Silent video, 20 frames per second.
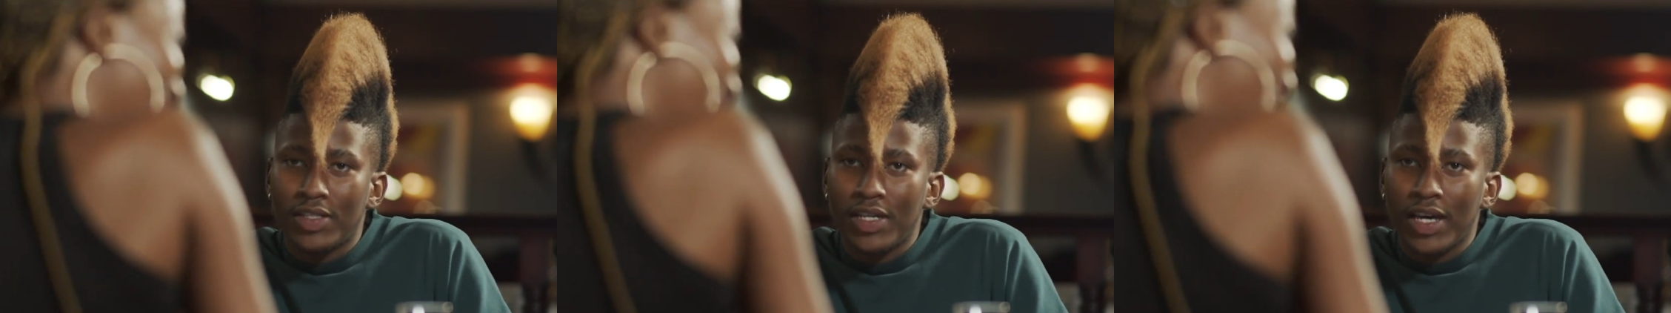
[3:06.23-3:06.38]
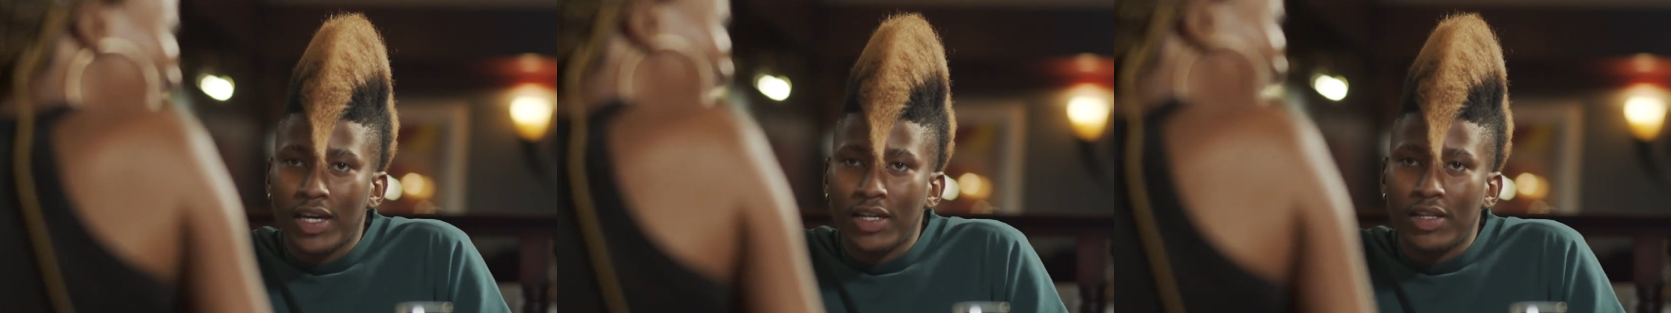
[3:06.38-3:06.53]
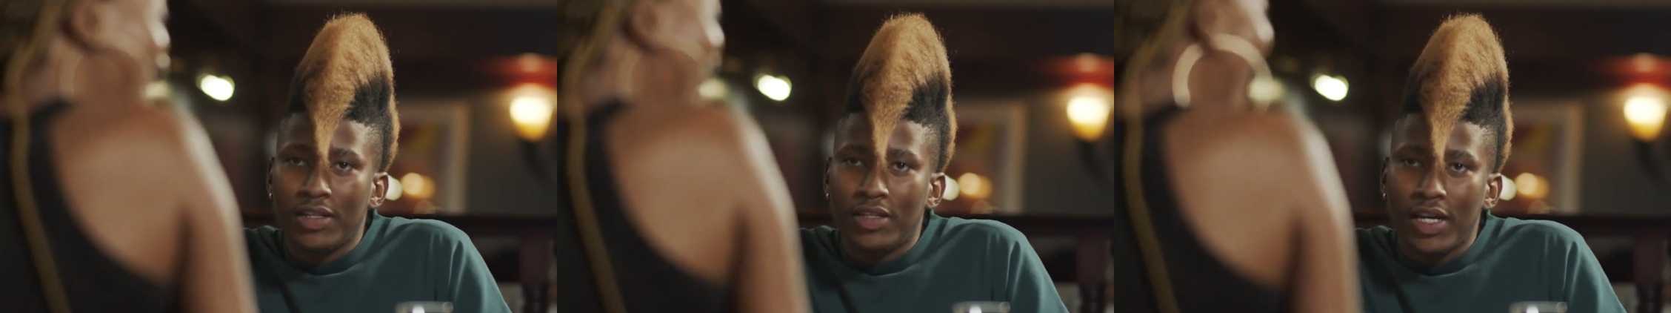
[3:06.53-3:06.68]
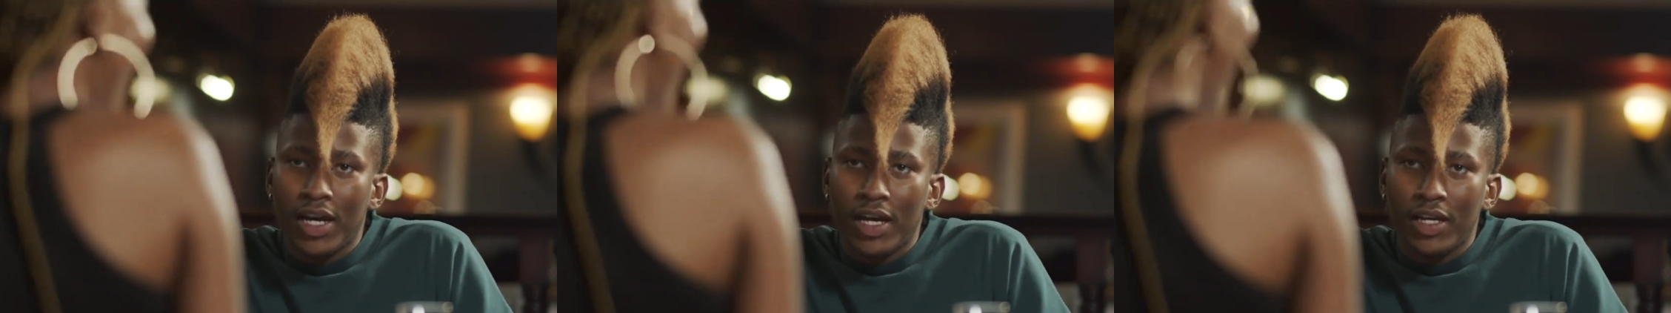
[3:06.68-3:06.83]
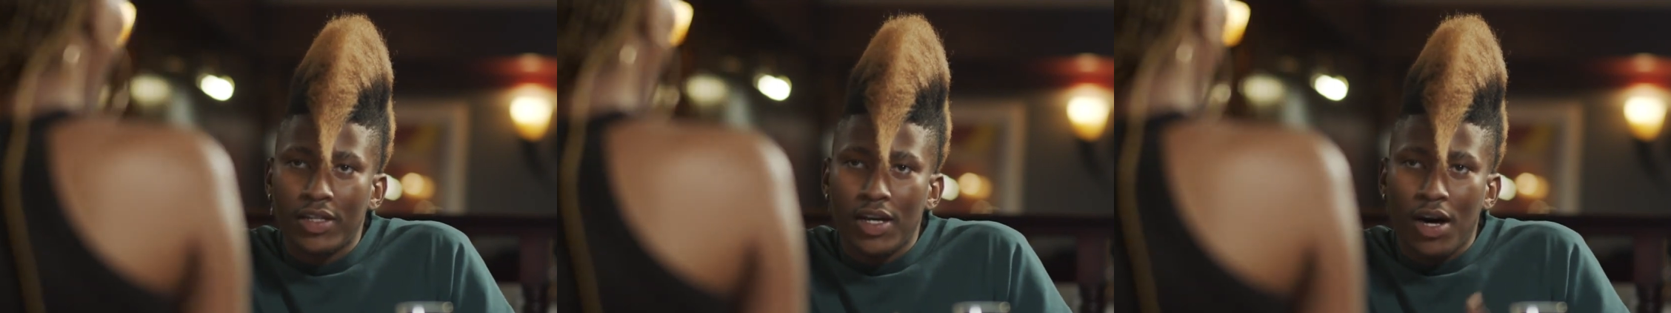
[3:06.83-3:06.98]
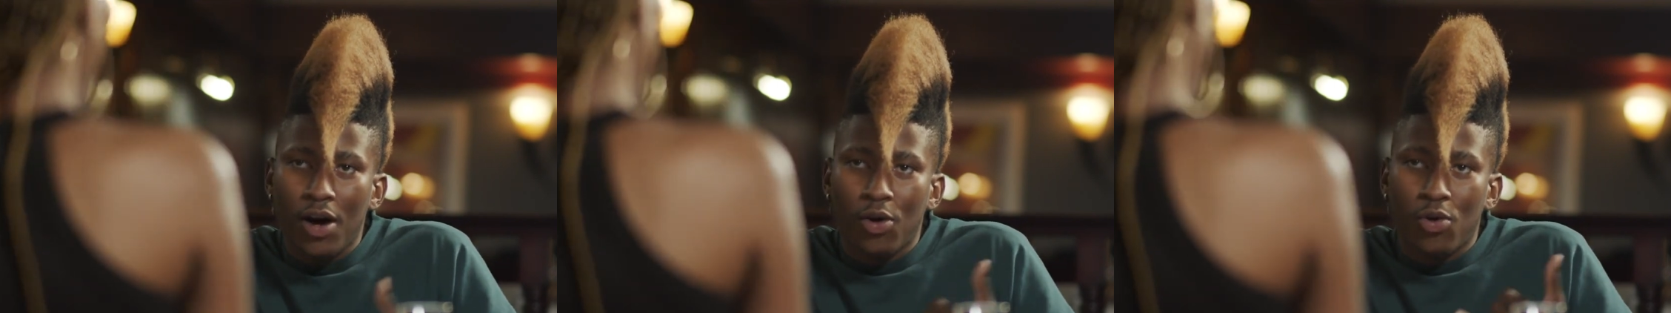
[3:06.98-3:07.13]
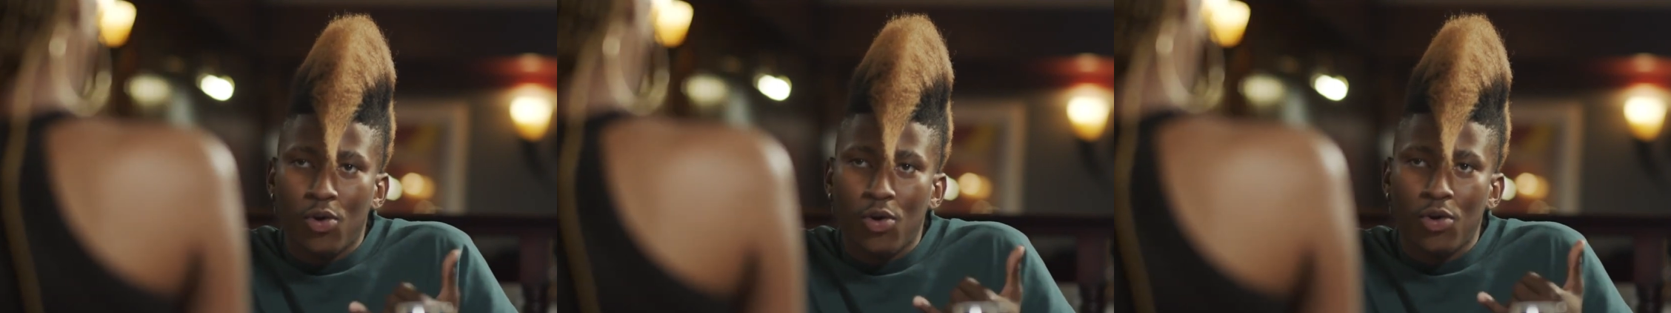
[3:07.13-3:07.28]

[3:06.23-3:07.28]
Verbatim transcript: a second date, I'll